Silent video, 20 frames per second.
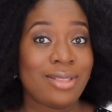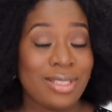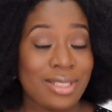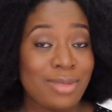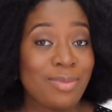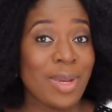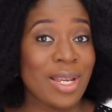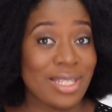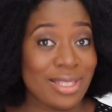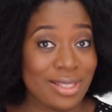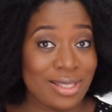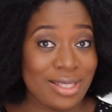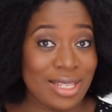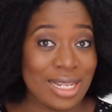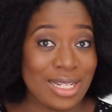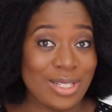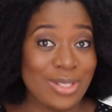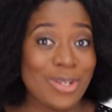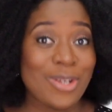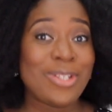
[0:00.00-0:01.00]
did my
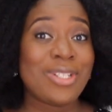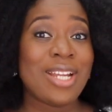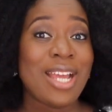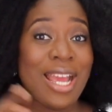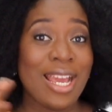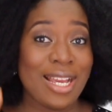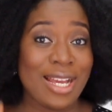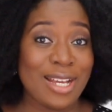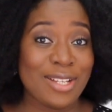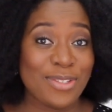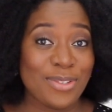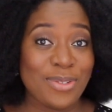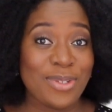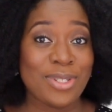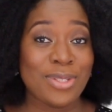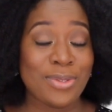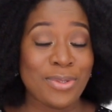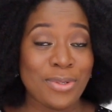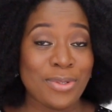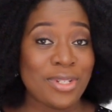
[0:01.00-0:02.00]
C-section, I can do
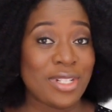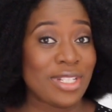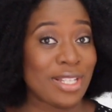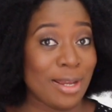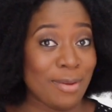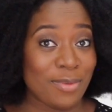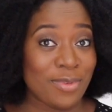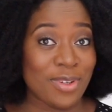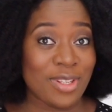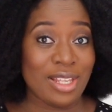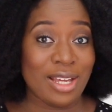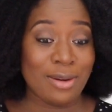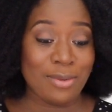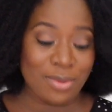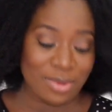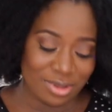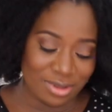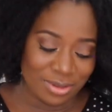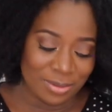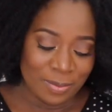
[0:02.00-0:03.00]
a story time for
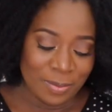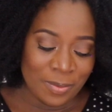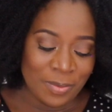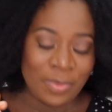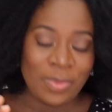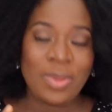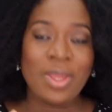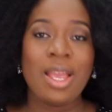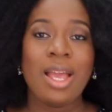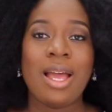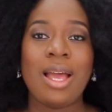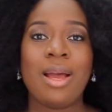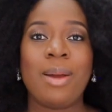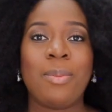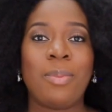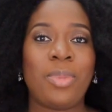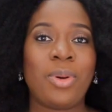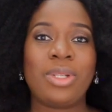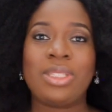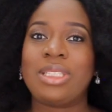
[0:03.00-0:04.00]
that one.
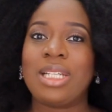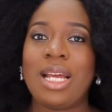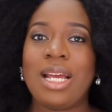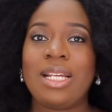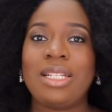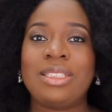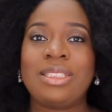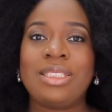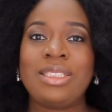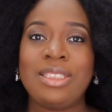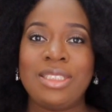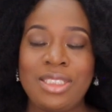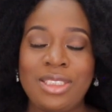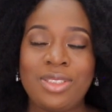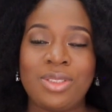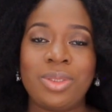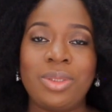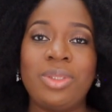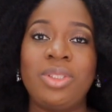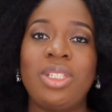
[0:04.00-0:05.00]
But the
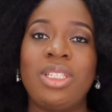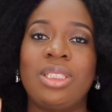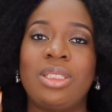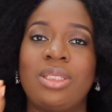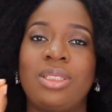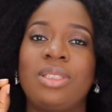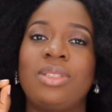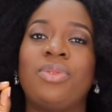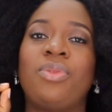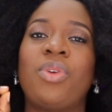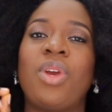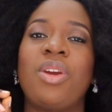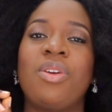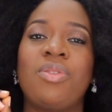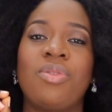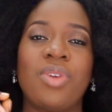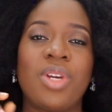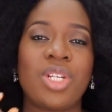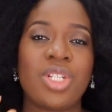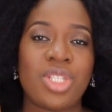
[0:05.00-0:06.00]
needle, it is
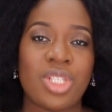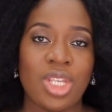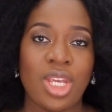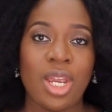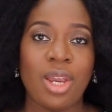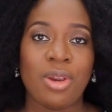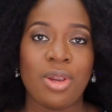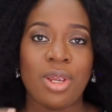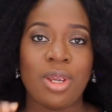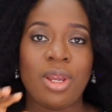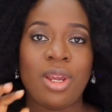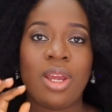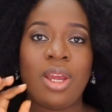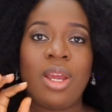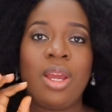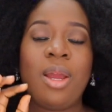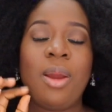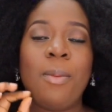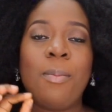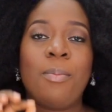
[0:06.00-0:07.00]
very, very scary.
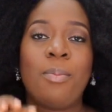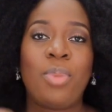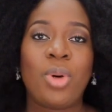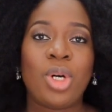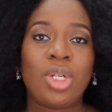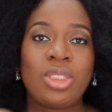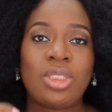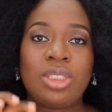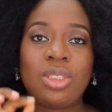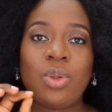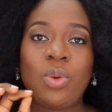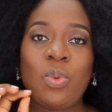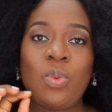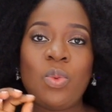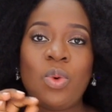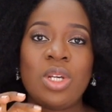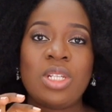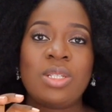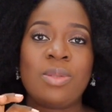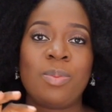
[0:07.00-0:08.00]
But
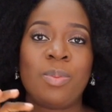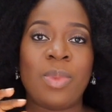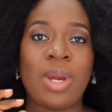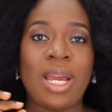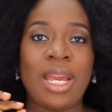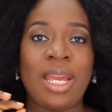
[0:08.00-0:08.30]
what